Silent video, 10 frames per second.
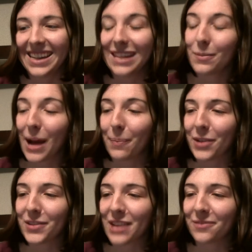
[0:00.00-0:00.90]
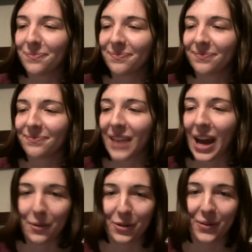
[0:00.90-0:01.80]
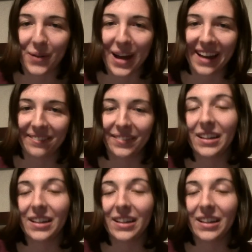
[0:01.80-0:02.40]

Even MacBall says, I wonder why.